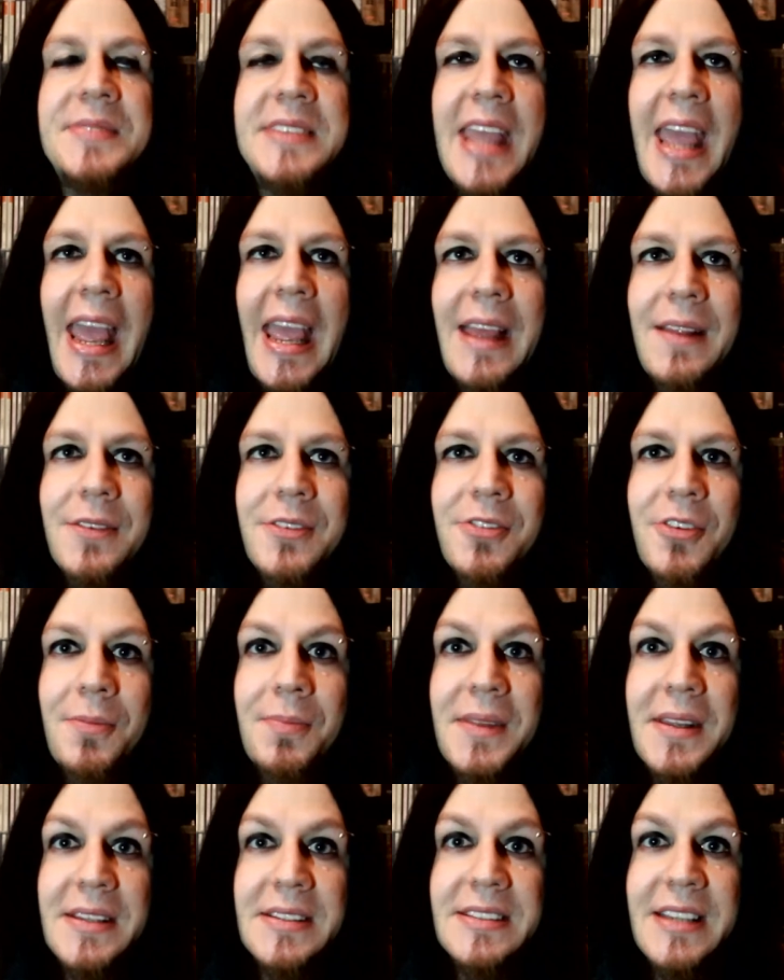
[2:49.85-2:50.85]
games
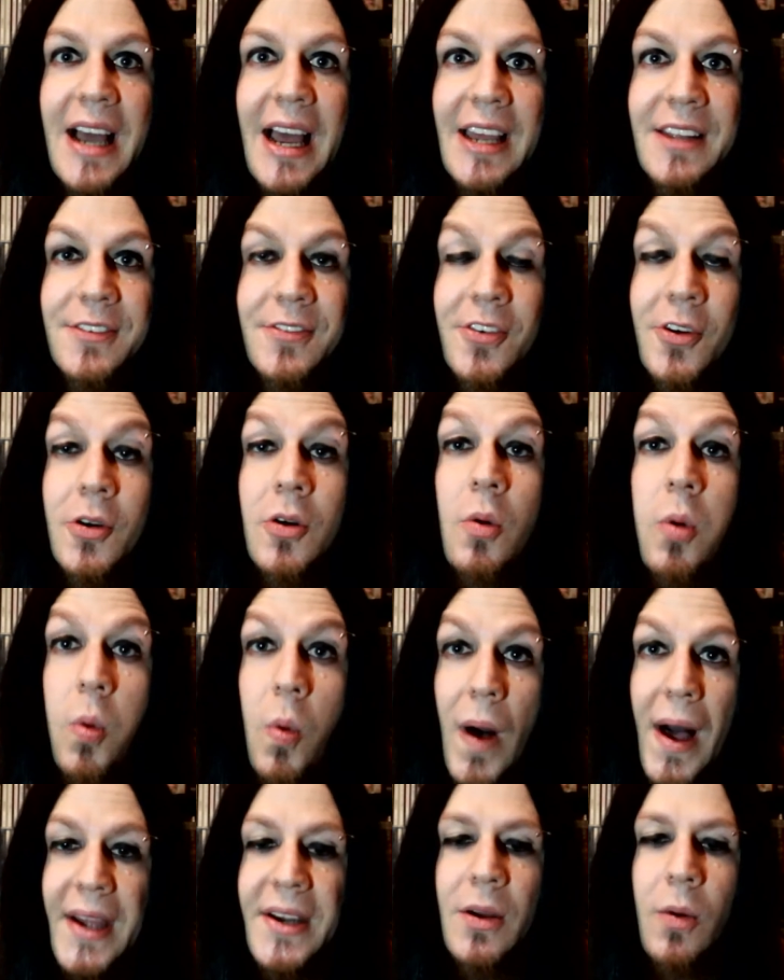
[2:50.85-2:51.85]
from these guys for
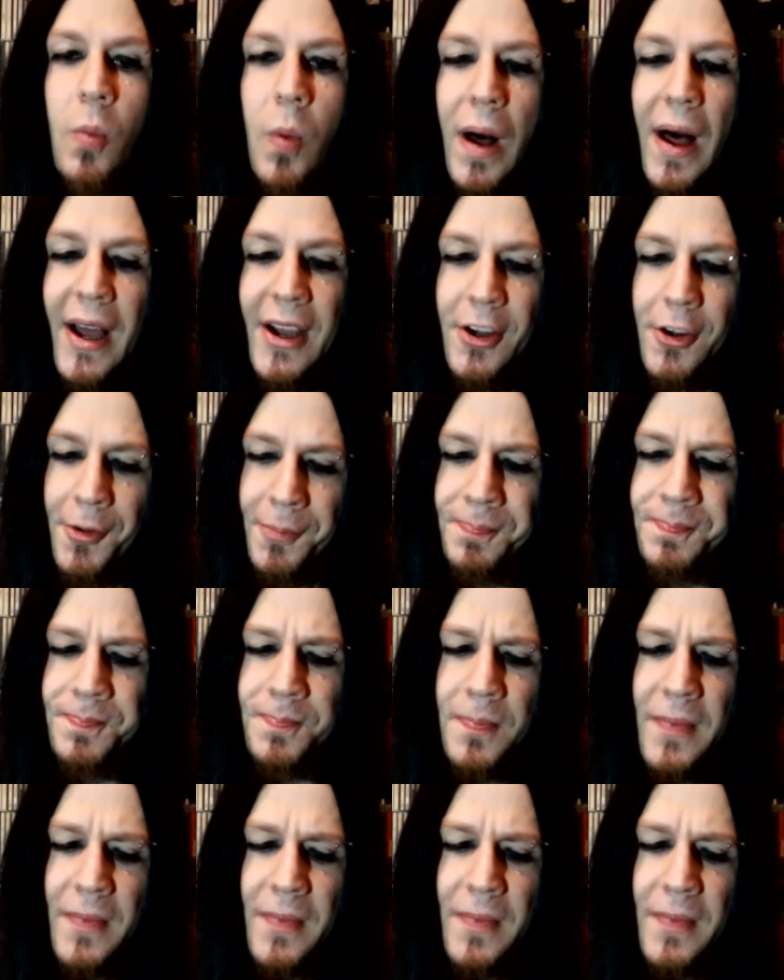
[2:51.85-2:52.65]
quite a while,